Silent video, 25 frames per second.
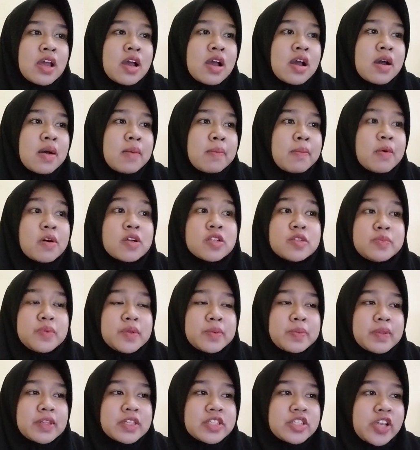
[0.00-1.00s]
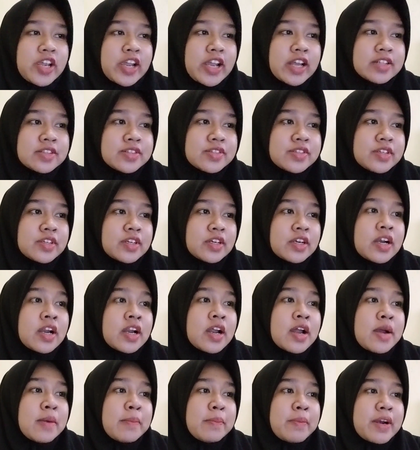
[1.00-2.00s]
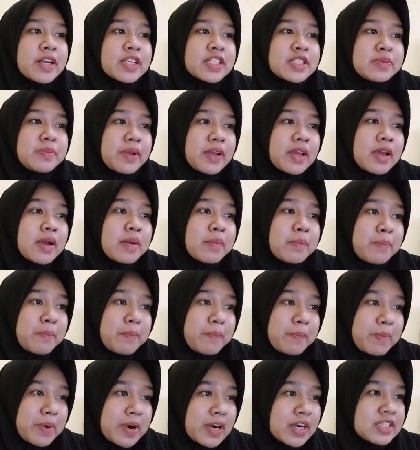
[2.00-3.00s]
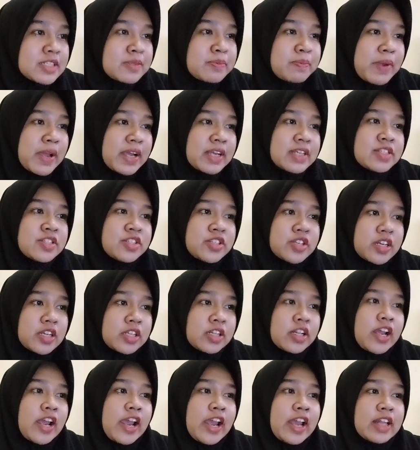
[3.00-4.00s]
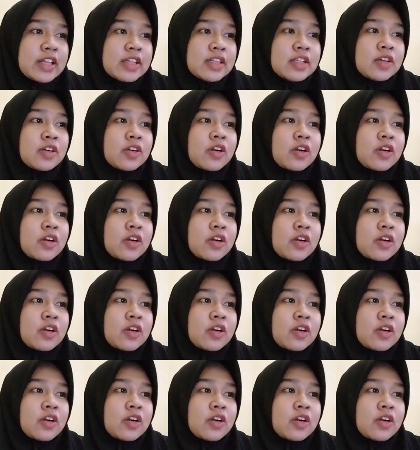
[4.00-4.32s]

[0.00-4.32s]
Most people change their perception and